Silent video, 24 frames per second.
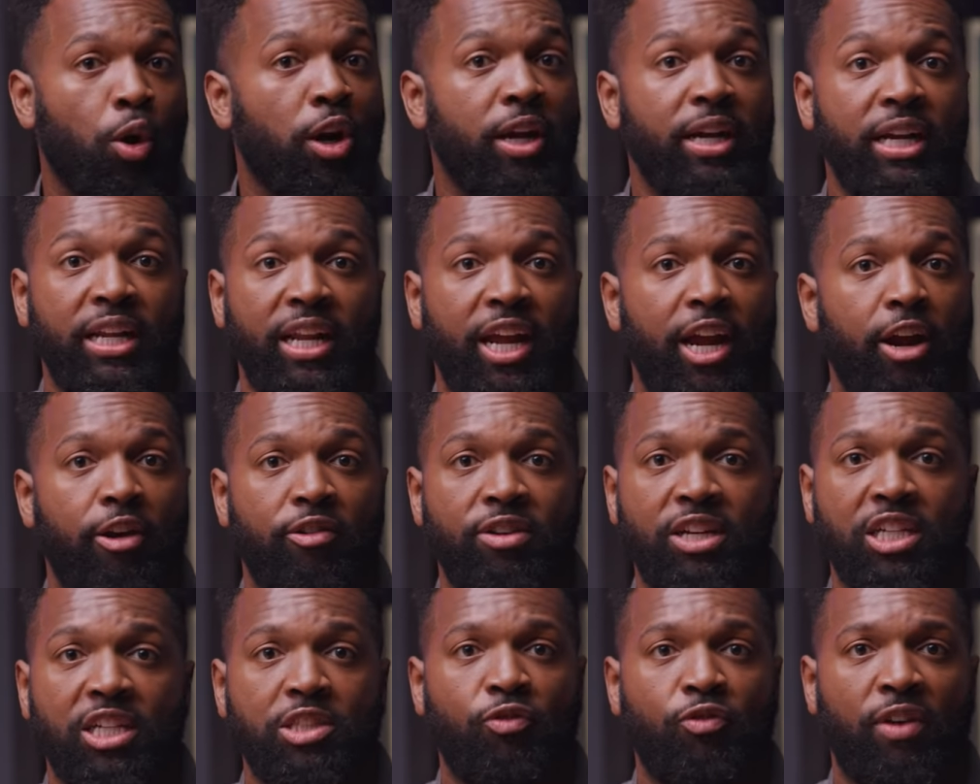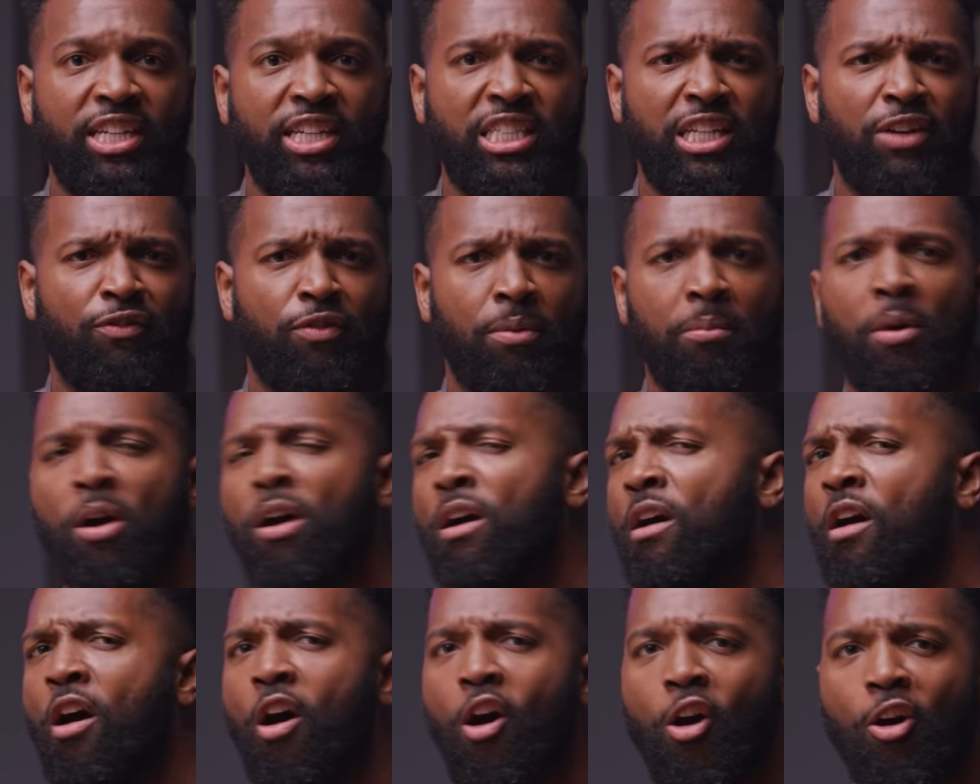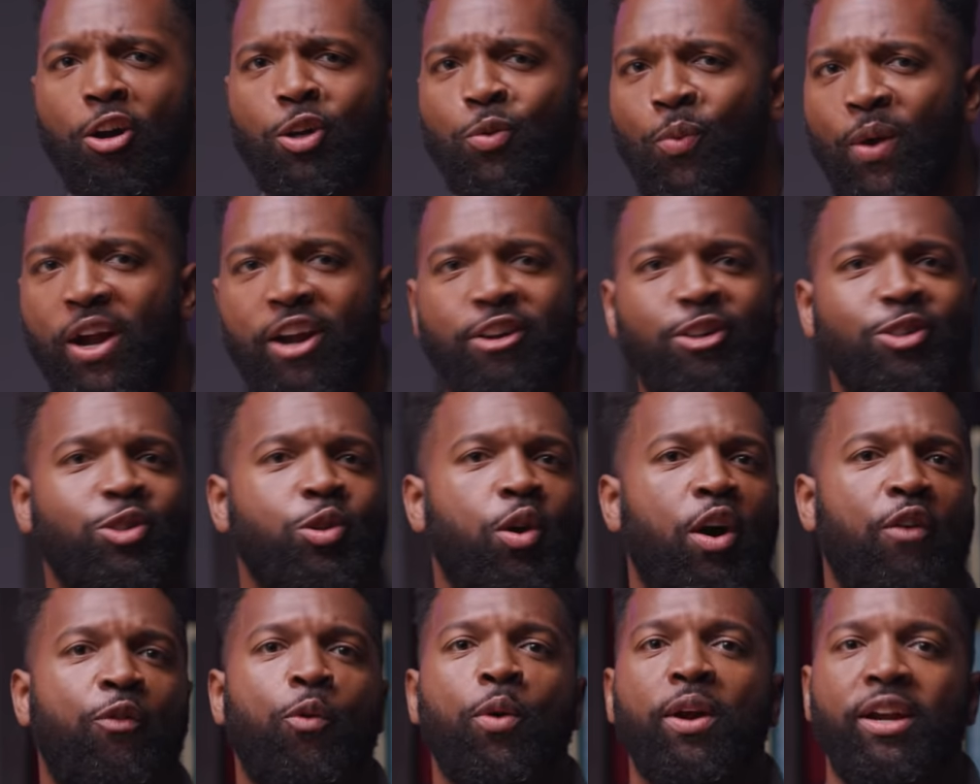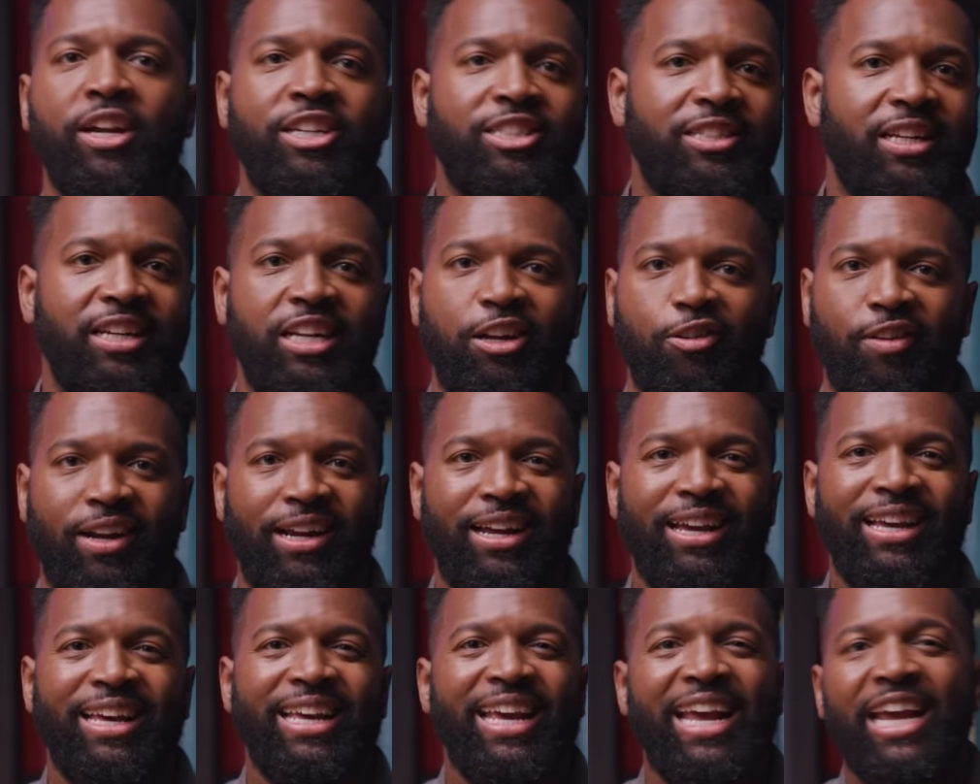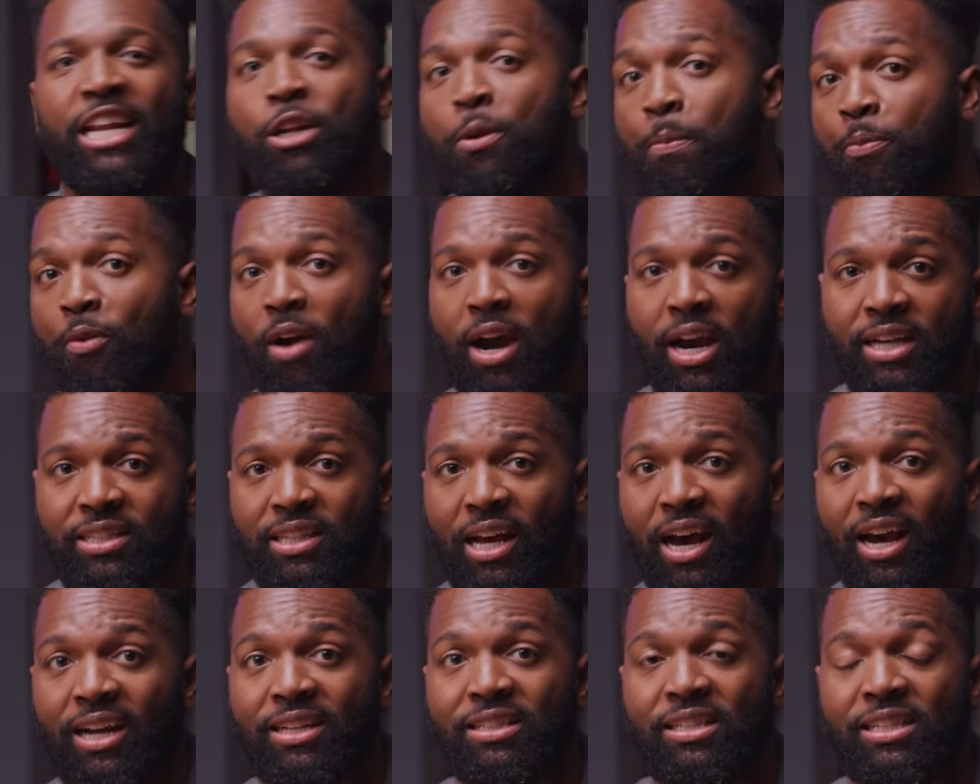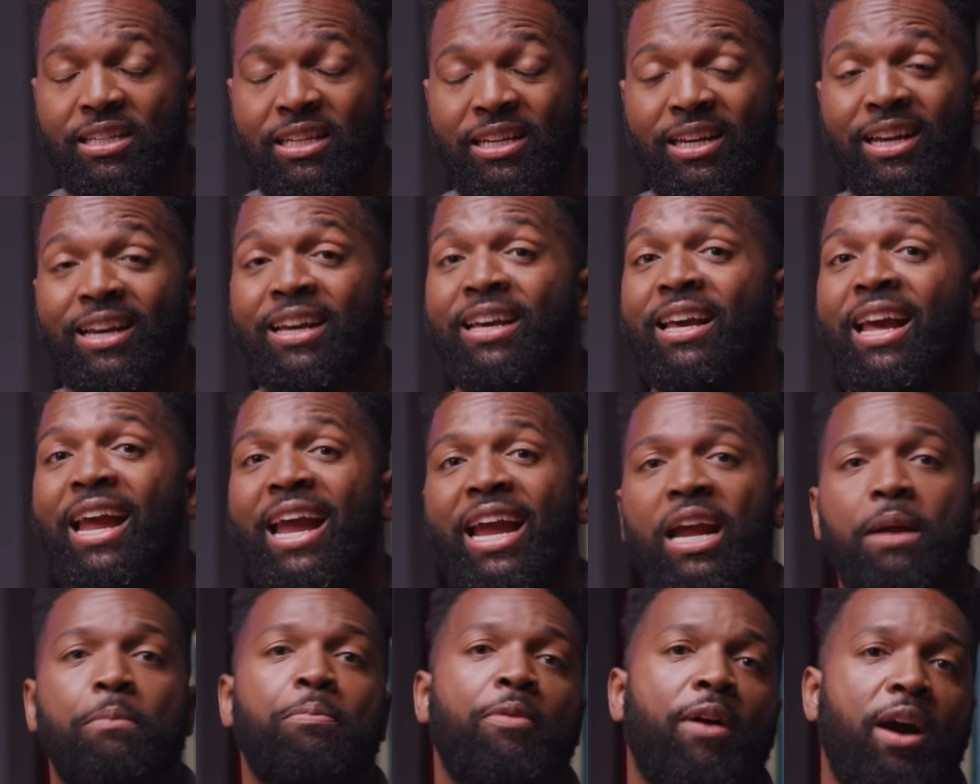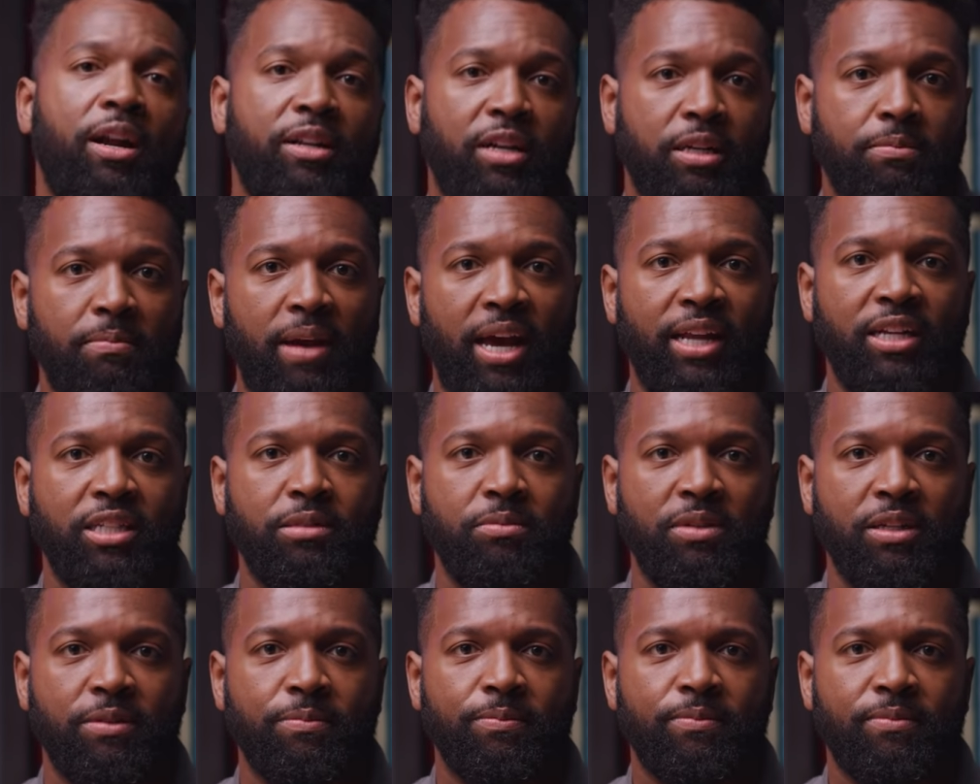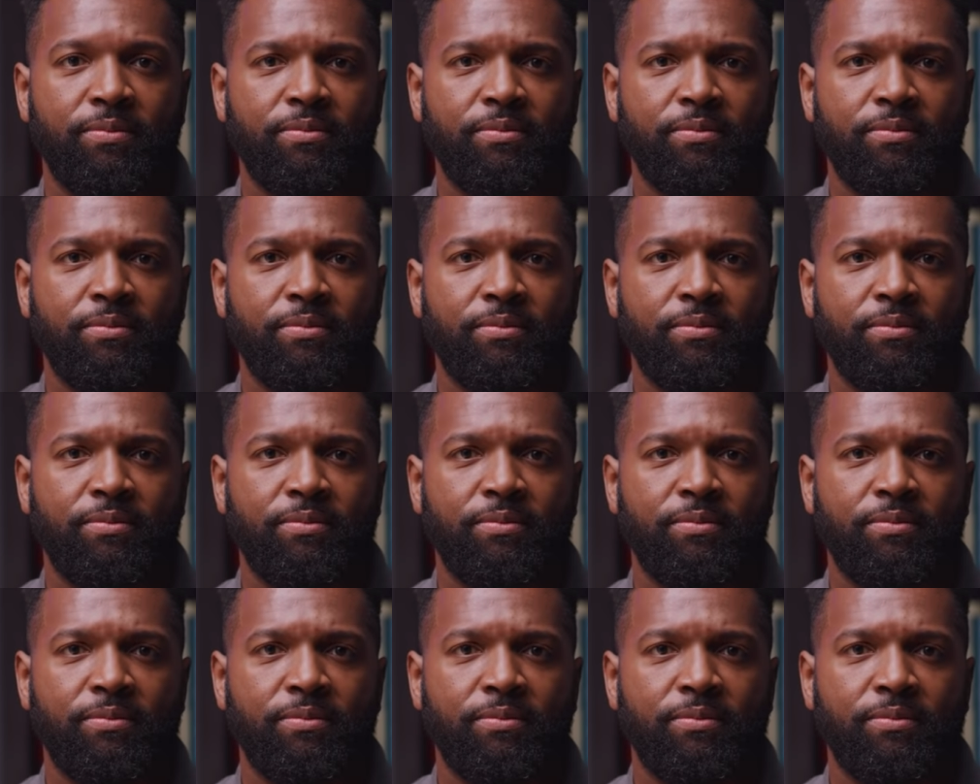working in areas ranging from hardware to software engineering, enterprise IT, and product management.